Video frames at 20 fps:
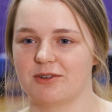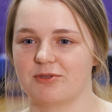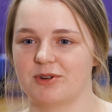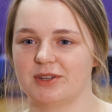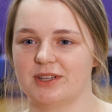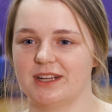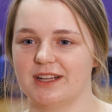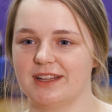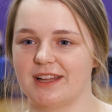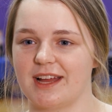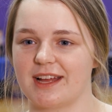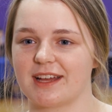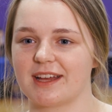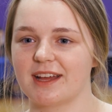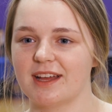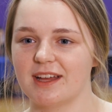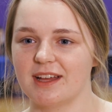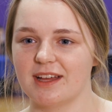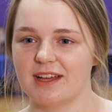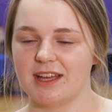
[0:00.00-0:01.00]
and really
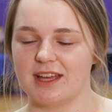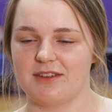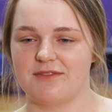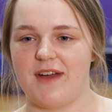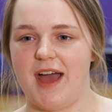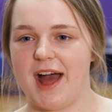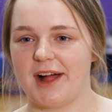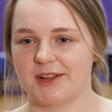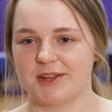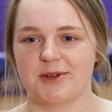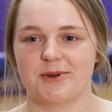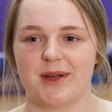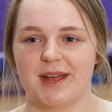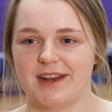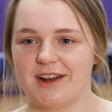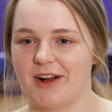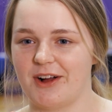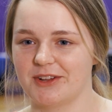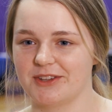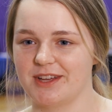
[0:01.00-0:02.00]

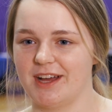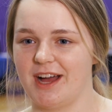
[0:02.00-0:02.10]
evaluate all